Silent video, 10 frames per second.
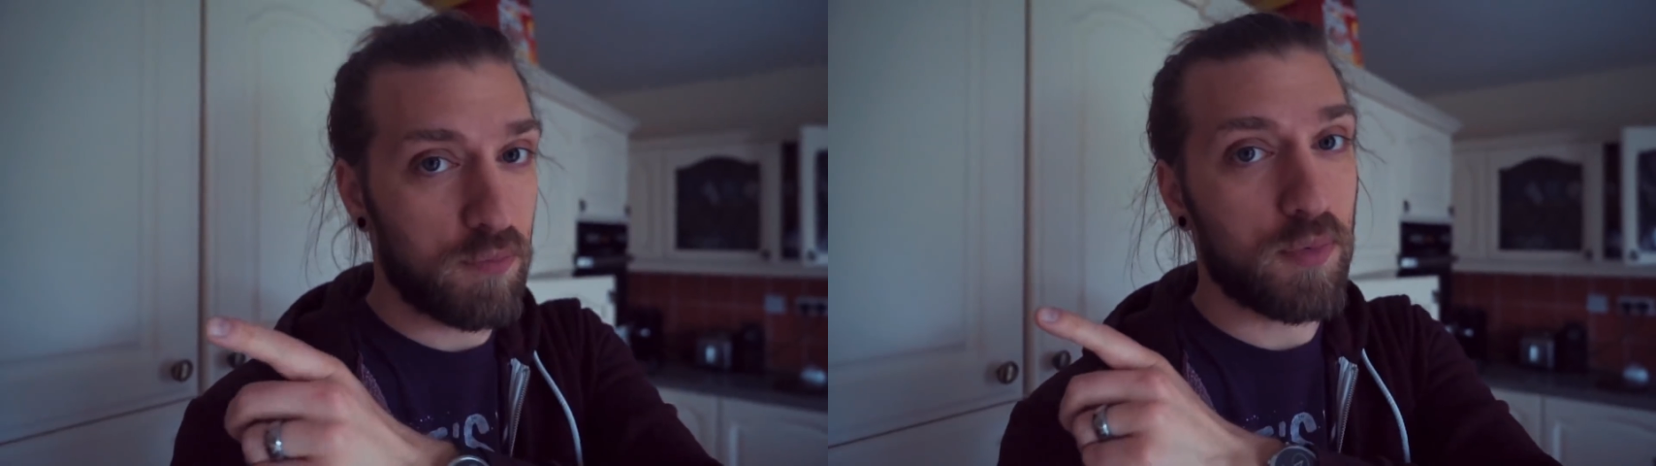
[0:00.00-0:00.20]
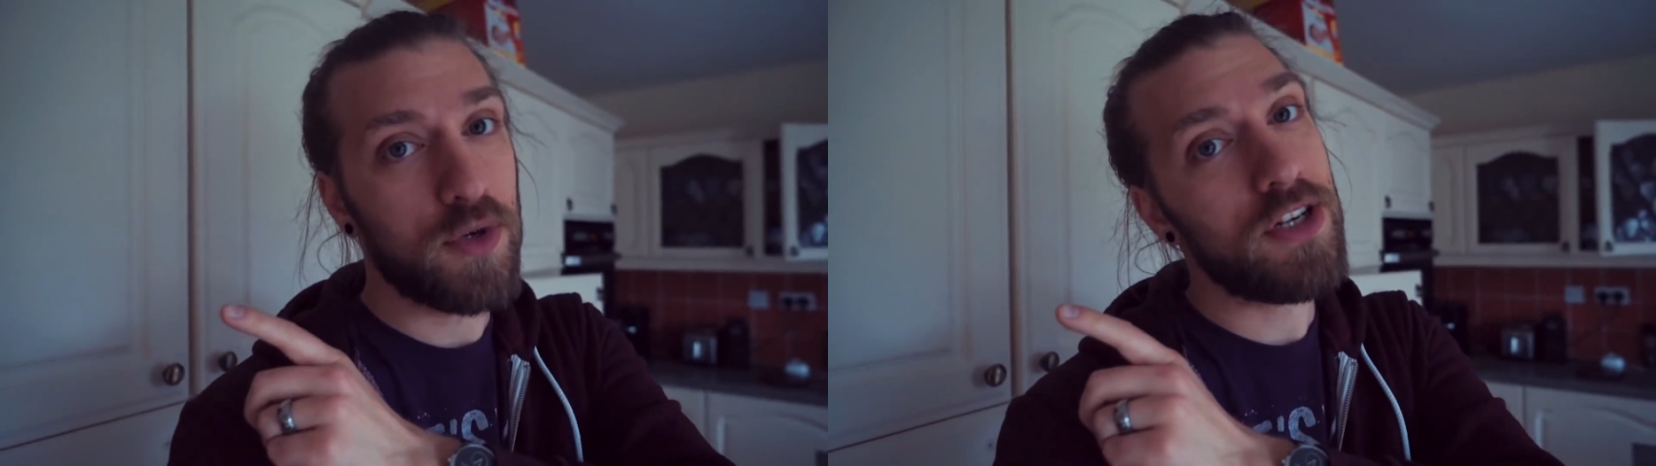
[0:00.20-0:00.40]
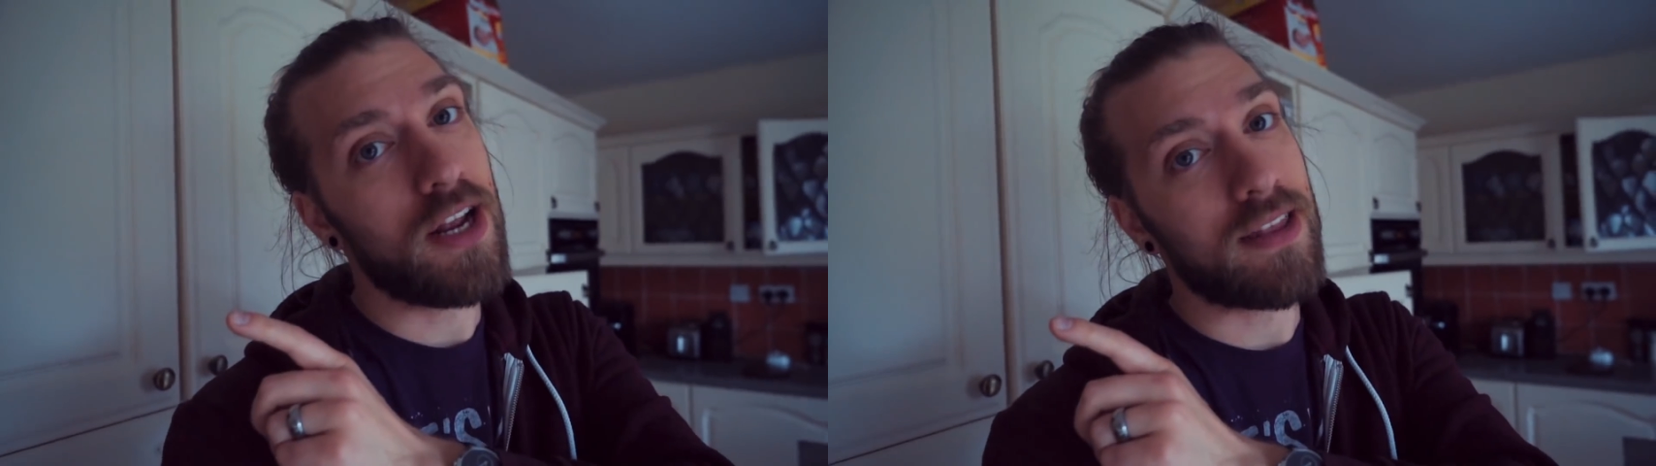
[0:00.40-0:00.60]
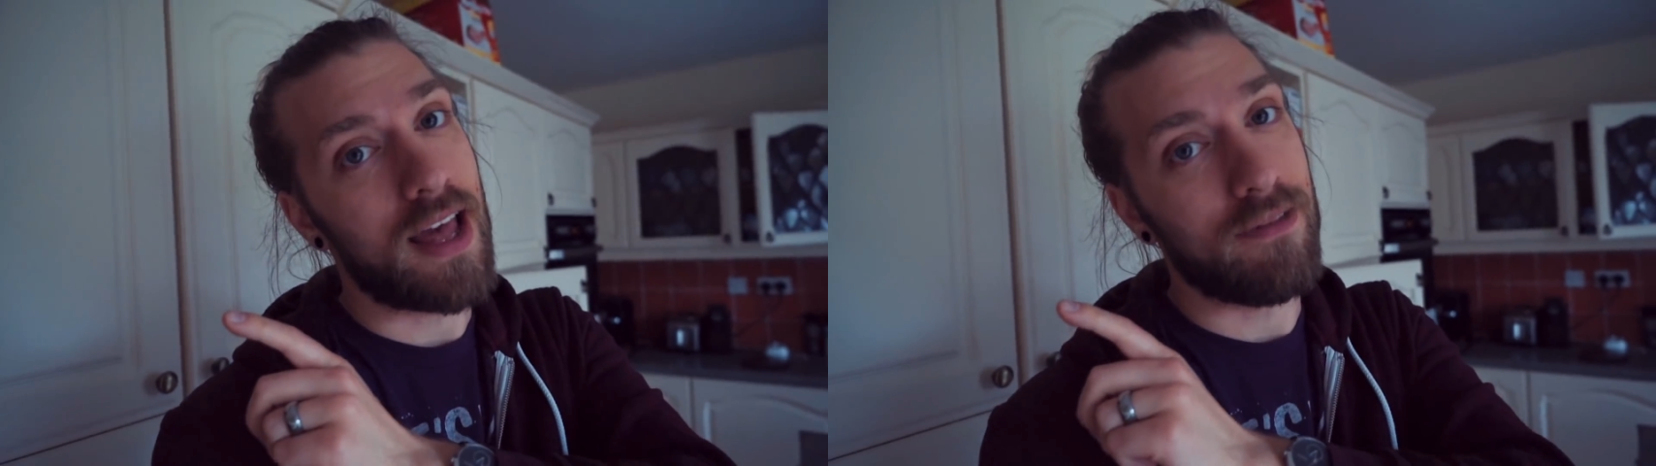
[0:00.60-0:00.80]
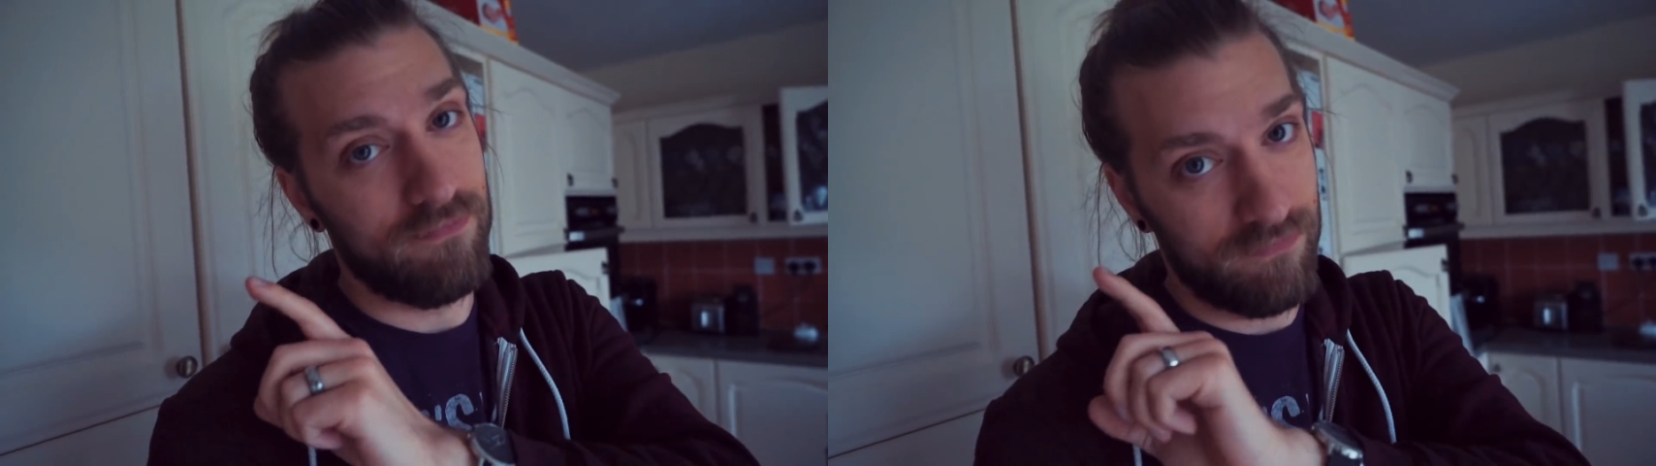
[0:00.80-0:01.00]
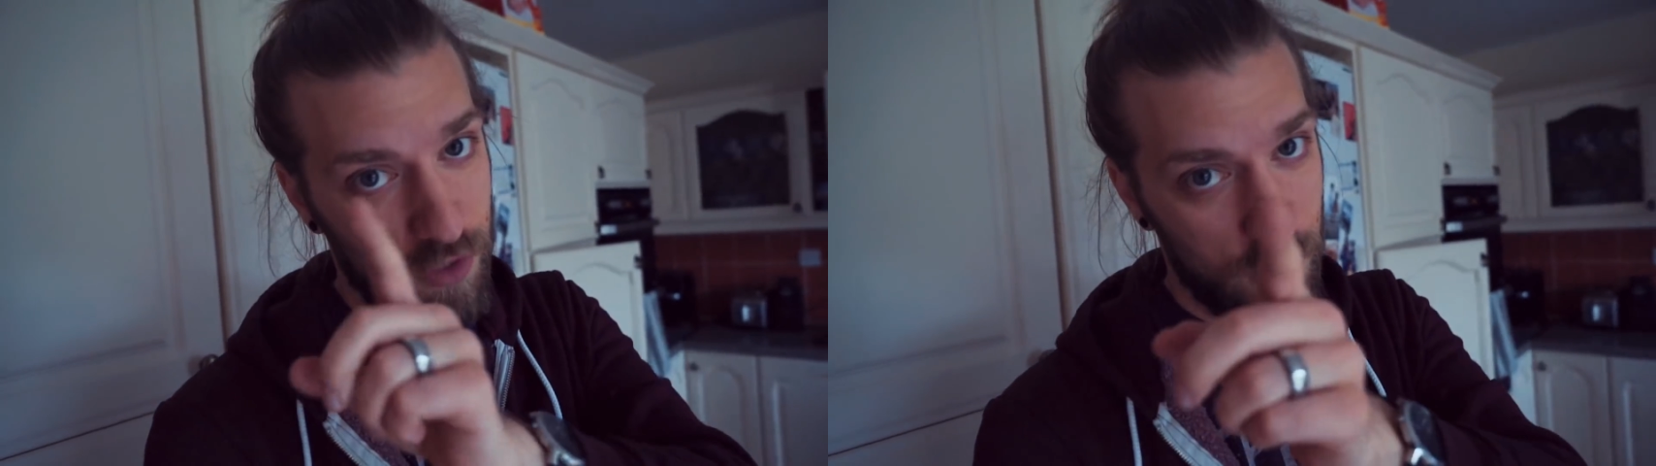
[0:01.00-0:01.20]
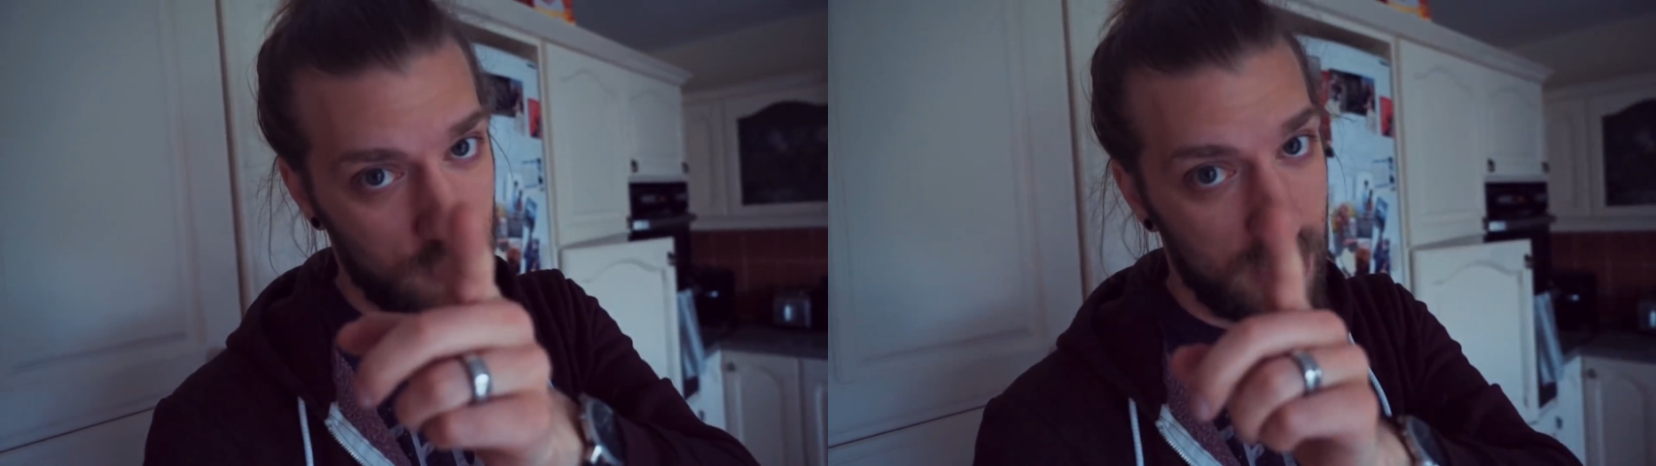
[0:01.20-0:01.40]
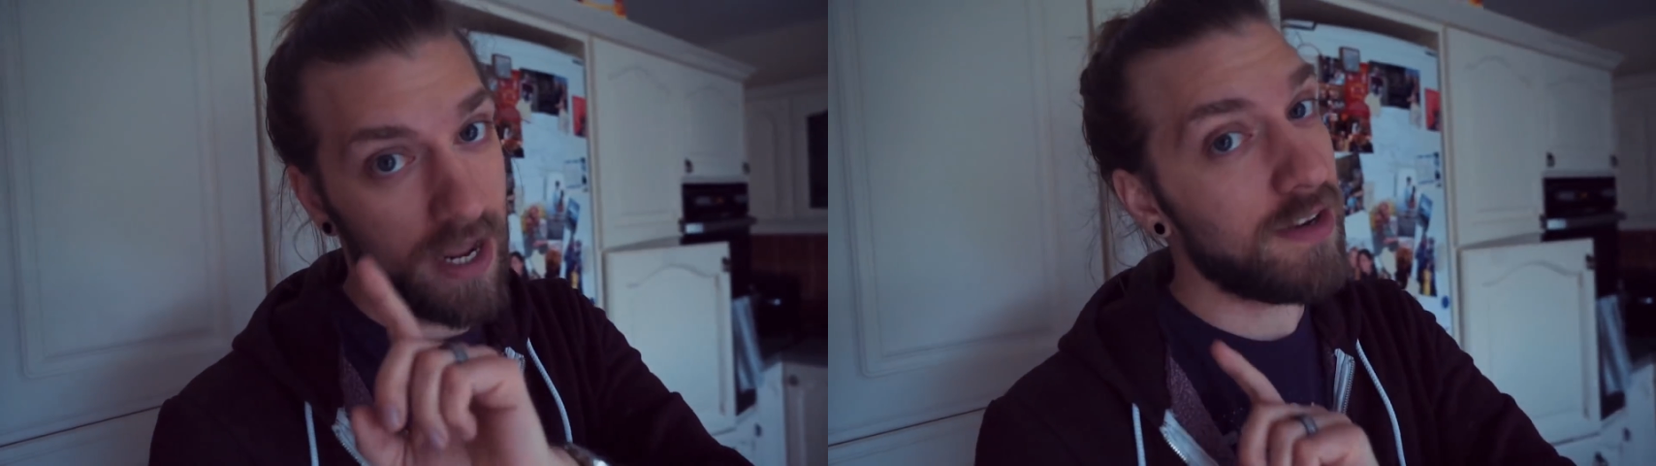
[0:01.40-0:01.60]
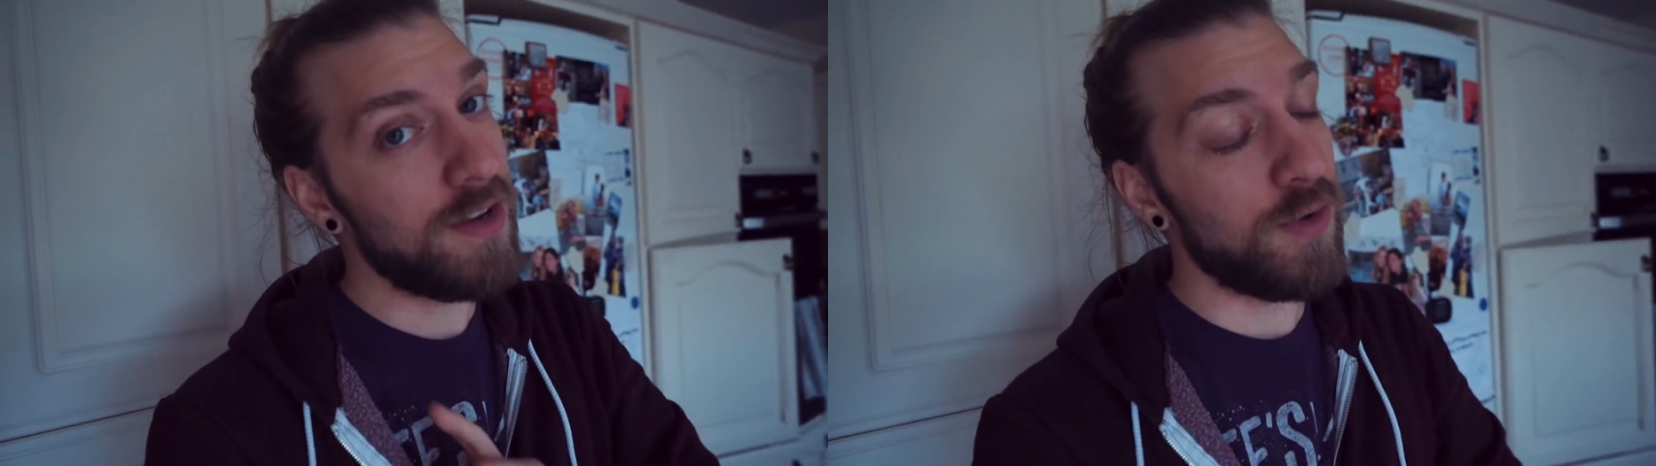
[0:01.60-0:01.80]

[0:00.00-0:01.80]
Appreciate that, you and